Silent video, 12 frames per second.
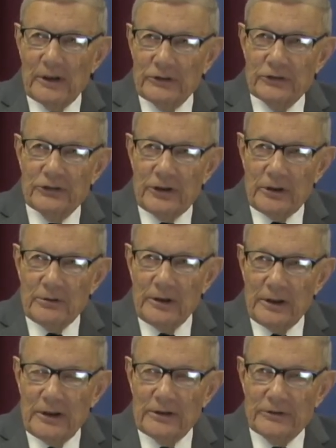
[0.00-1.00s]

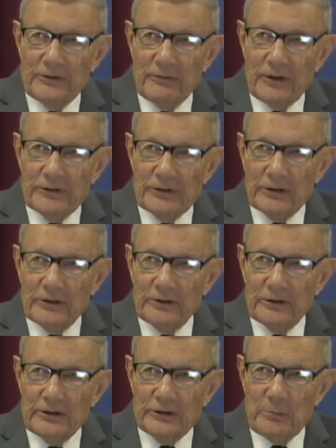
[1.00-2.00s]
considering his
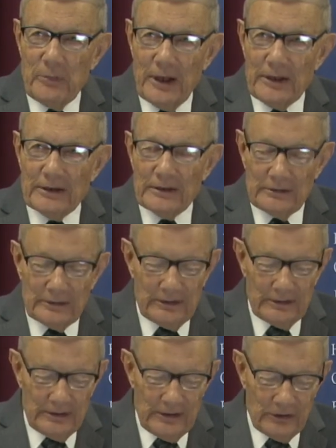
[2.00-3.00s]
physical, his medical
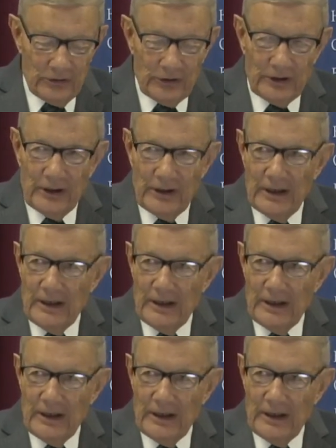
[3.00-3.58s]
condition,